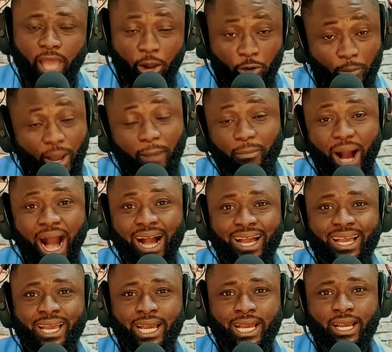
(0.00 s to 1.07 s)
And remember,
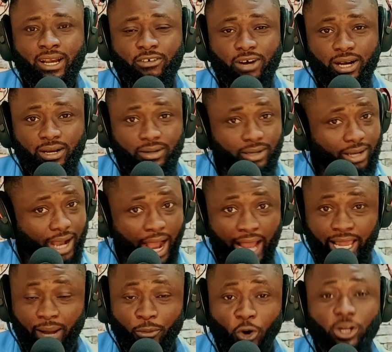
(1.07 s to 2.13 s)

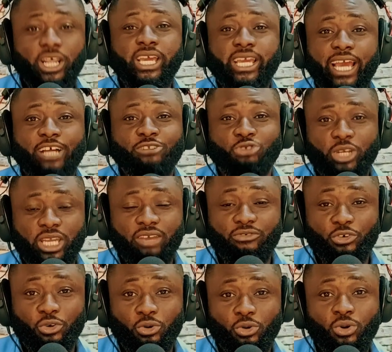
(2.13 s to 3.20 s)
I am only here to give
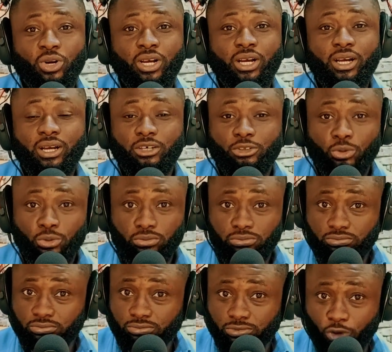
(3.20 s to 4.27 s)
you
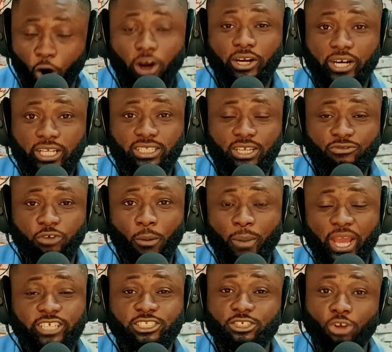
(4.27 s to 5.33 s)
concrete
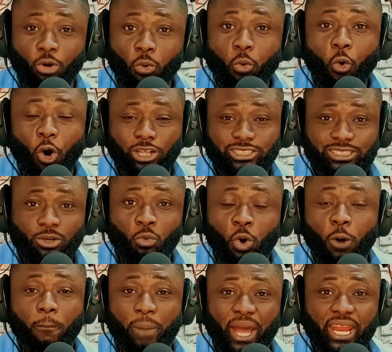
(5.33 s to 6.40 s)
information on what
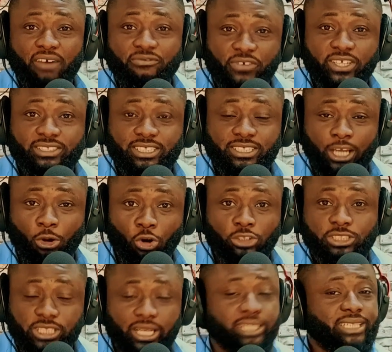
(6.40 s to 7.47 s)
will benefit the
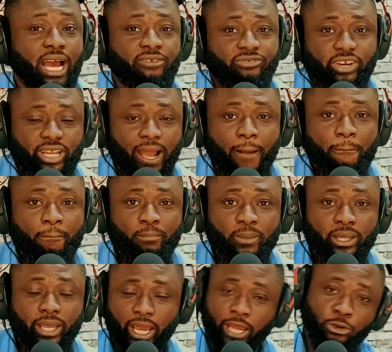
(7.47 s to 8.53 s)
continent Africa
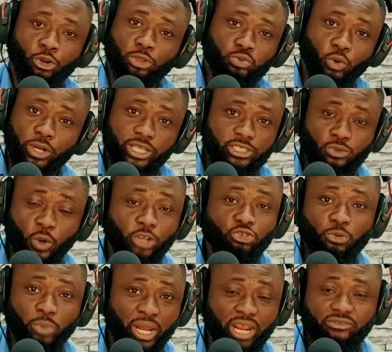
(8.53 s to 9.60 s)
and not what is going
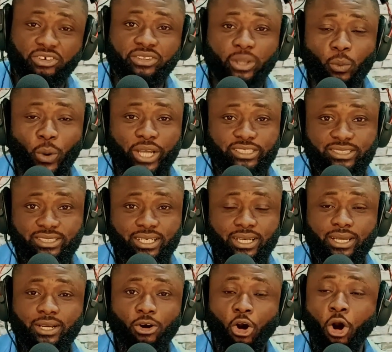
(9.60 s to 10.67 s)
to benefit the West
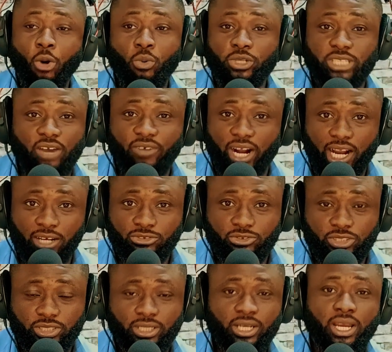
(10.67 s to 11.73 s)
or whichever
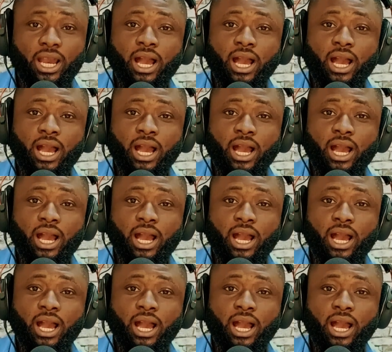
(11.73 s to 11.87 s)
country.